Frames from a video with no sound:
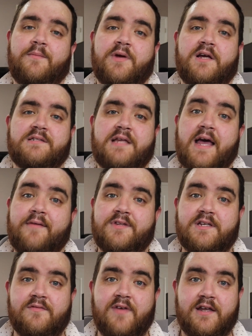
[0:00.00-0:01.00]
because they have
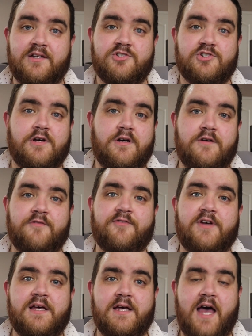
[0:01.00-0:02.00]
the advantage
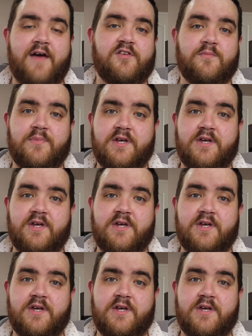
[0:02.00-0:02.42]
of having